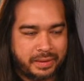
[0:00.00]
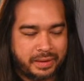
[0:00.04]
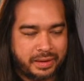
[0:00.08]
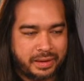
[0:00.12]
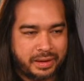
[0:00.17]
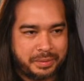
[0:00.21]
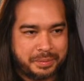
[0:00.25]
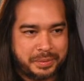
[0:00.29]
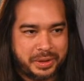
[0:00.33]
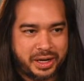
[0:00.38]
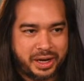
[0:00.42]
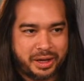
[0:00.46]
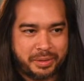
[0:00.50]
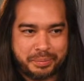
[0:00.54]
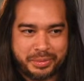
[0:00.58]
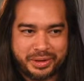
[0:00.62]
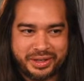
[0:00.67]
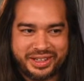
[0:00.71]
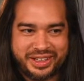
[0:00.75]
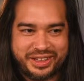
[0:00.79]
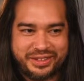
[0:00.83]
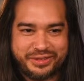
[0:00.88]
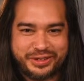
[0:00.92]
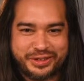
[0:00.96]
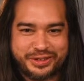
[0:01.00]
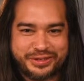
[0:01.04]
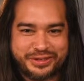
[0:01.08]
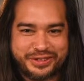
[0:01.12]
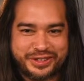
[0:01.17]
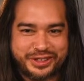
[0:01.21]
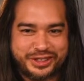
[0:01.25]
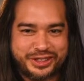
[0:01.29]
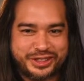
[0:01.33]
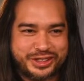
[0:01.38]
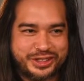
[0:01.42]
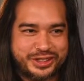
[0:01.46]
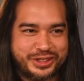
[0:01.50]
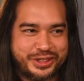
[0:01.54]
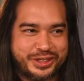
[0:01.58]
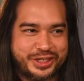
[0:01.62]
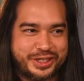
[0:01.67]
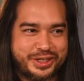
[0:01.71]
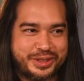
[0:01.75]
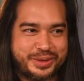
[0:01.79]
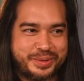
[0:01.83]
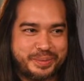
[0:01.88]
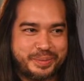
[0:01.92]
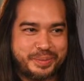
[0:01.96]
I mean, I believe you for
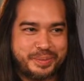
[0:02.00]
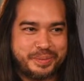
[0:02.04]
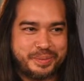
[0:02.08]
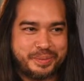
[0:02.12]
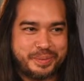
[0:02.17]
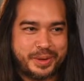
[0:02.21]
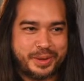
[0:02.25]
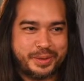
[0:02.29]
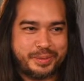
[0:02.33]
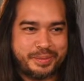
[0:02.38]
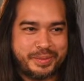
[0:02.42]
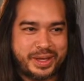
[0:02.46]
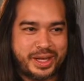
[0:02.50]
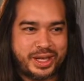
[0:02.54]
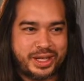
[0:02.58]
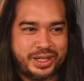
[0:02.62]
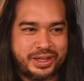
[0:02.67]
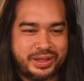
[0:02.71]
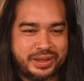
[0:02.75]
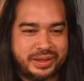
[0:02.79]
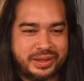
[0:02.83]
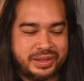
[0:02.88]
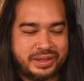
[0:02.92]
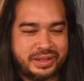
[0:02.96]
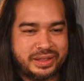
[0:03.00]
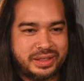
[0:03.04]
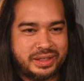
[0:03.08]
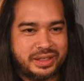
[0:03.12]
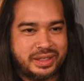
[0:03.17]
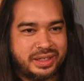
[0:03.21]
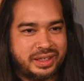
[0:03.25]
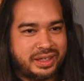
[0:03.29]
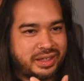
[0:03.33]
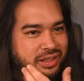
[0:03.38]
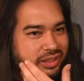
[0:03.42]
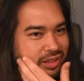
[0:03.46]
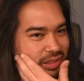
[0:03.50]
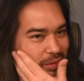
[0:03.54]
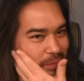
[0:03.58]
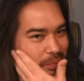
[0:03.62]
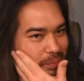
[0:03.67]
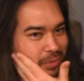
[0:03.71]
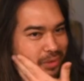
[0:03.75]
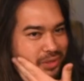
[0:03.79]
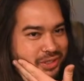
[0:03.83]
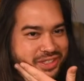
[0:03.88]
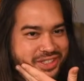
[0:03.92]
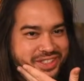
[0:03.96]
sure, but man, you
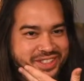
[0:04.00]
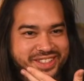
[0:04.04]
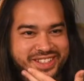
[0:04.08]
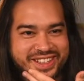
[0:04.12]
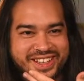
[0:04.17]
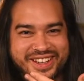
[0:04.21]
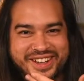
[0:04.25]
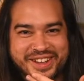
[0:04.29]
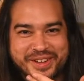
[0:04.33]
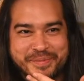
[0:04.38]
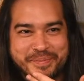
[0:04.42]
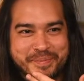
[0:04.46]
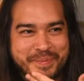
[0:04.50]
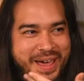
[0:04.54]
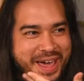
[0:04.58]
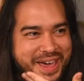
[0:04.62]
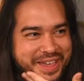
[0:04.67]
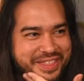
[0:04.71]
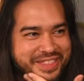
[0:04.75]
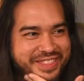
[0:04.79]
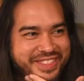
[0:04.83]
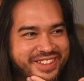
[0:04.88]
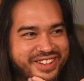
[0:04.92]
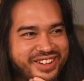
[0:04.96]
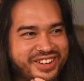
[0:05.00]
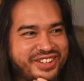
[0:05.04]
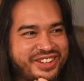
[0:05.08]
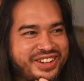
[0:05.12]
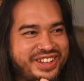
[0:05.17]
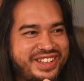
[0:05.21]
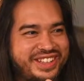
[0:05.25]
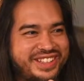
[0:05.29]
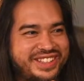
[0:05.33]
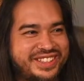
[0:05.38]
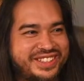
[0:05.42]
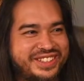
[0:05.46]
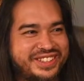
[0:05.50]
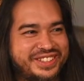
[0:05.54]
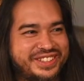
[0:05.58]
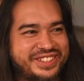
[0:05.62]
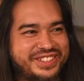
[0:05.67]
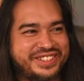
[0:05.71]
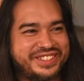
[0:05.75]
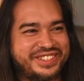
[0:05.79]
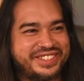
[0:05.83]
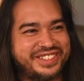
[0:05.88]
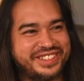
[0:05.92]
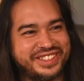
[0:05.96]
must need a math degree
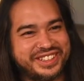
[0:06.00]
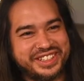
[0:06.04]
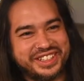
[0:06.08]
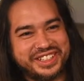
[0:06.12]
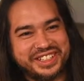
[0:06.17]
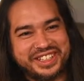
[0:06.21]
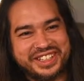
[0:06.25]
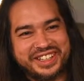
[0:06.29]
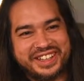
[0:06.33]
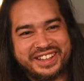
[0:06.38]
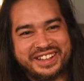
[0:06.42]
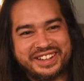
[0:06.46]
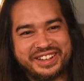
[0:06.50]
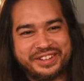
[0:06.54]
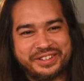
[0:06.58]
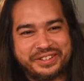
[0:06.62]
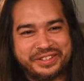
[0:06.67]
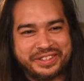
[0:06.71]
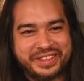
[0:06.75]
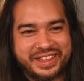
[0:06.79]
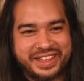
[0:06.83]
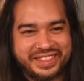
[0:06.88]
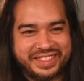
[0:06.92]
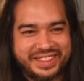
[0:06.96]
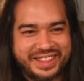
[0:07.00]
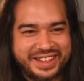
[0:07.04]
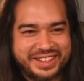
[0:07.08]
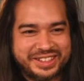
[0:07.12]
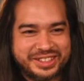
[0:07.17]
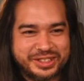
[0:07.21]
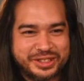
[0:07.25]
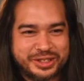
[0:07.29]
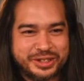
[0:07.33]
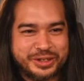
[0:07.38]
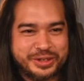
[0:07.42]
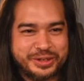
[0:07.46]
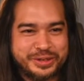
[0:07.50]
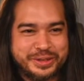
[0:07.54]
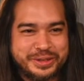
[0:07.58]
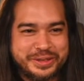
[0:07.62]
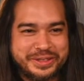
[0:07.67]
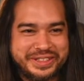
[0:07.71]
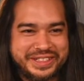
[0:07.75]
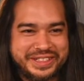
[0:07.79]
to know that that's true.